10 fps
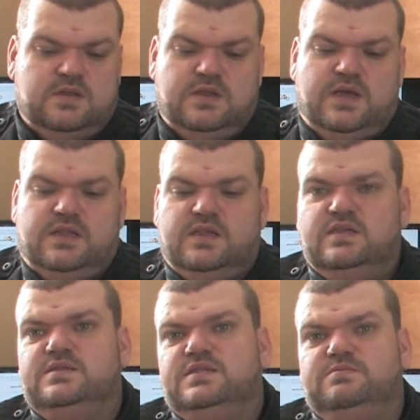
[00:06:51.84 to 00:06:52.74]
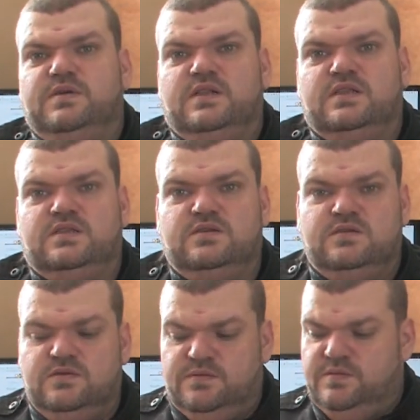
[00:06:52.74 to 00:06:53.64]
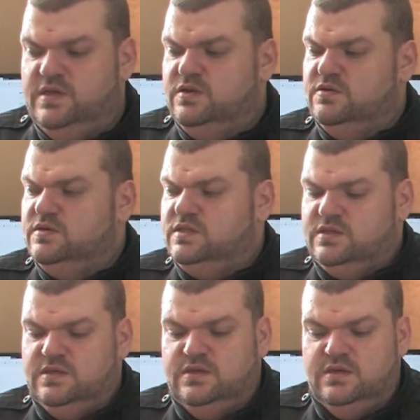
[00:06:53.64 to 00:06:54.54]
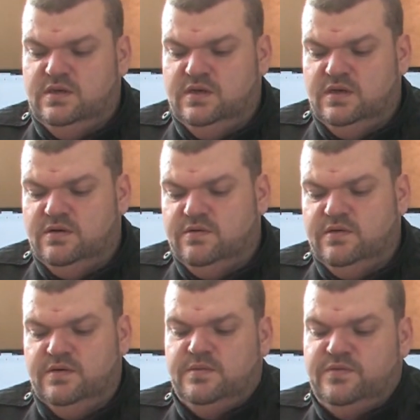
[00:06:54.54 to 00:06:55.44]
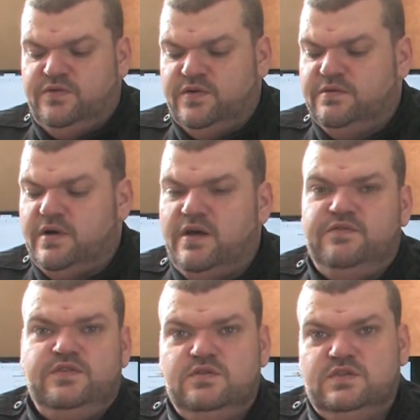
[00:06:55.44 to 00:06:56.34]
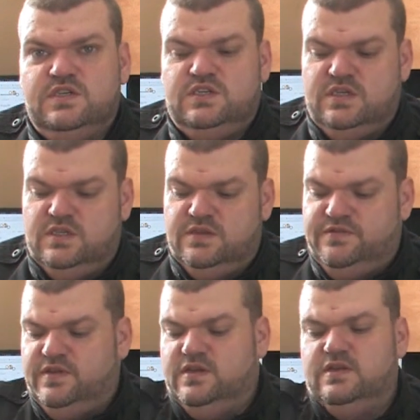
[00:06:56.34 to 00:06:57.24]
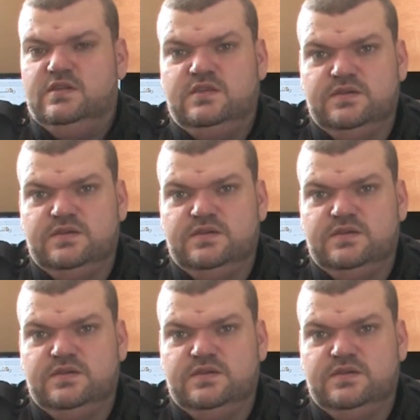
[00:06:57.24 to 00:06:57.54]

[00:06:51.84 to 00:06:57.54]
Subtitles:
that is built to be used for rough usage in the field.